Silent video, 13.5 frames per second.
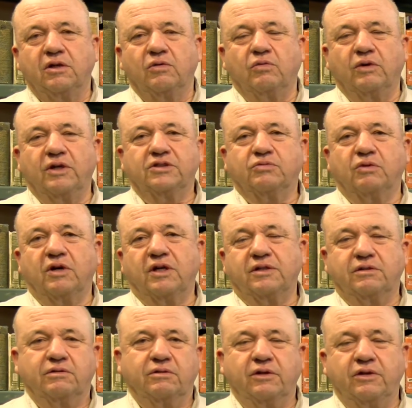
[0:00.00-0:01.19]
Where's what?
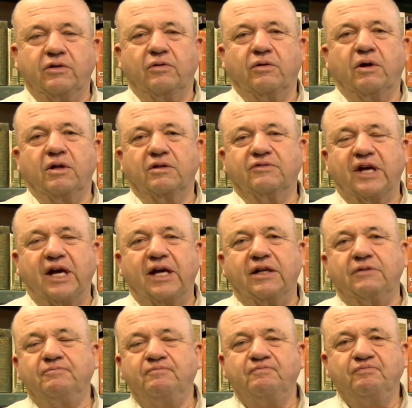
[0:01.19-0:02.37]
All of
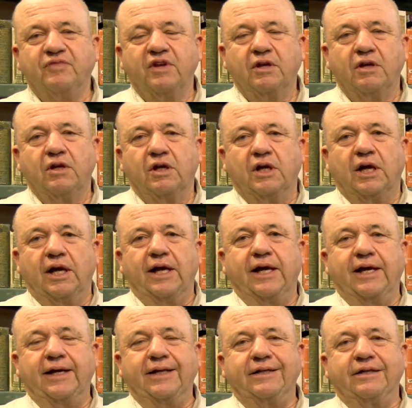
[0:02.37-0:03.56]
that.
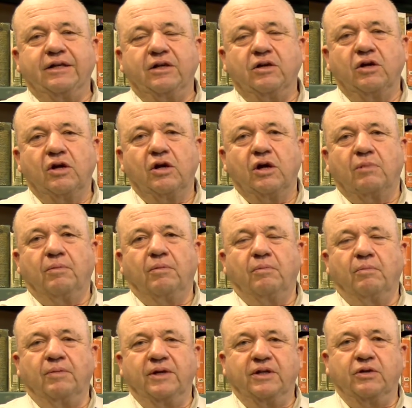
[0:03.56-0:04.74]
And
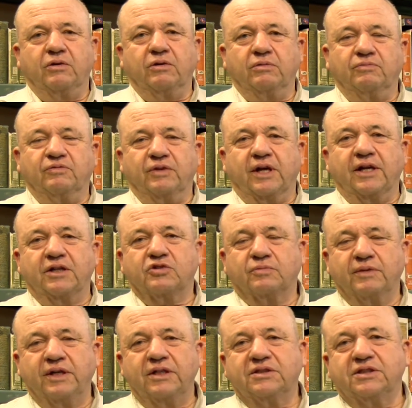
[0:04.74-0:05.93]
but you're at a
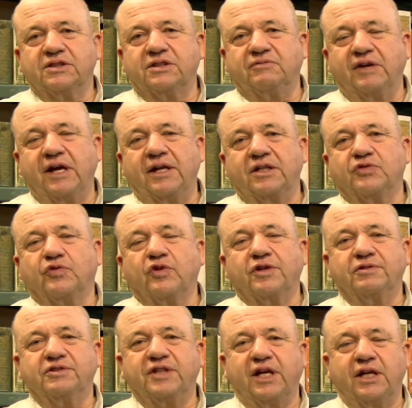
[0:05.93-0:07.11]
tremendous disadvantage for
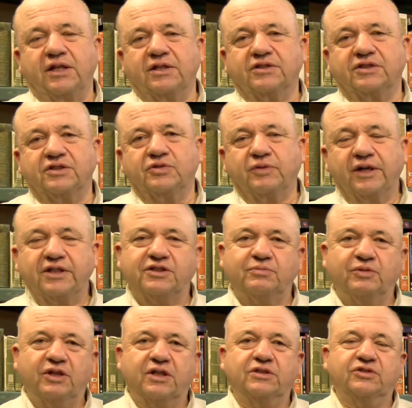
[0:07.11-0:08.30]
understanding the situation
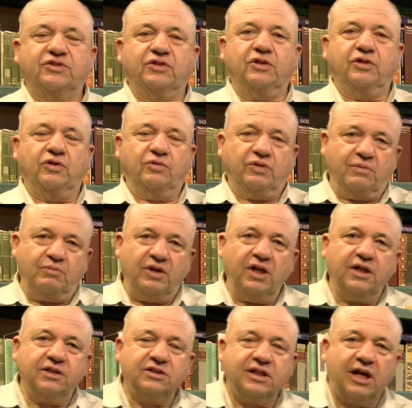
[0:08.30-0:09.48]
because the
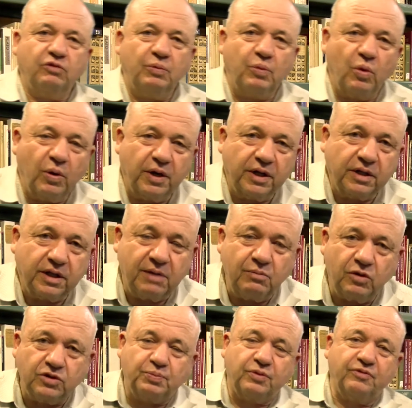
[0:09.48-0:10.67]
media is not reporting the
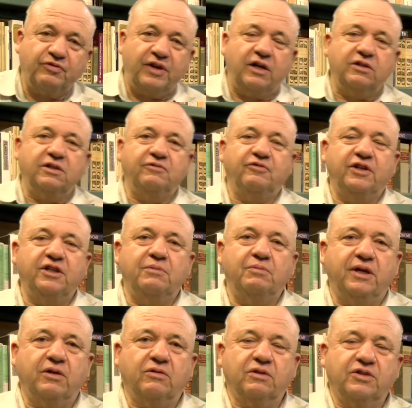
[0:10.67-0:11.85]
most profound and
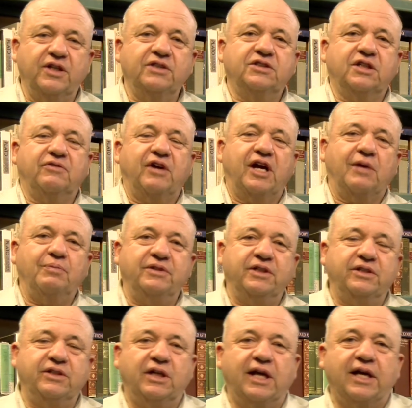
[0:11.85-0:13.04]
fundamental things that have happened
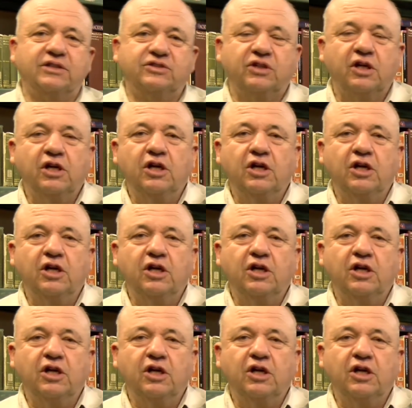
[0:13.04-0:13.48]
in the last